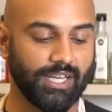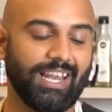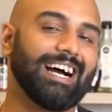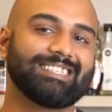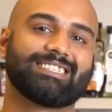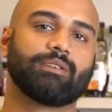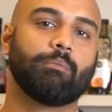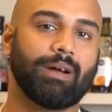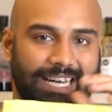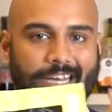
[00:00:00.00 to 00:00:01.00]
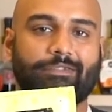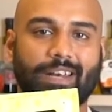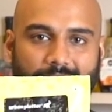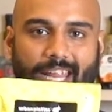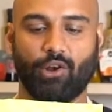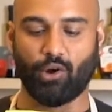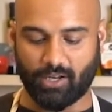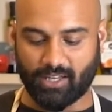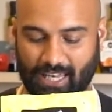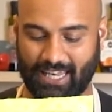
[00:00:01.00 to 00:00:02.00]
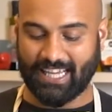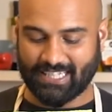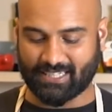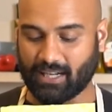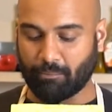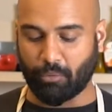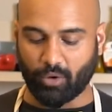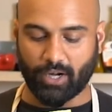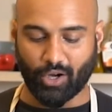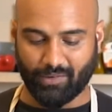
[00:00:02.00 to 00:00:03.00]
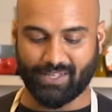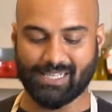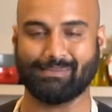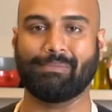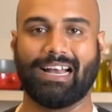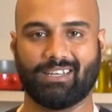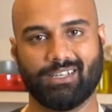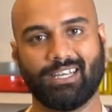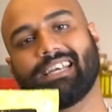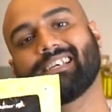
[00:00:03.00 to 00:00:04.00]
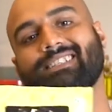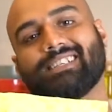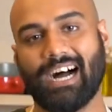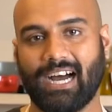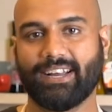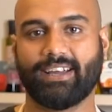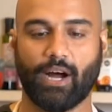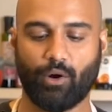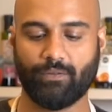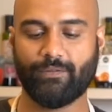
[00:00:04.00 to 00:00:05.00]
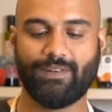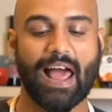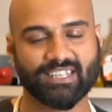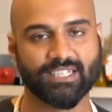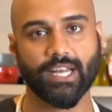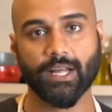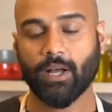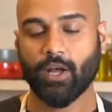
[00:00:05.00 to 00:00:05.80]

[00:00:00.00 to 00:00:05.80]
The last but definitely not the least component of this batter is our ground flaxseed.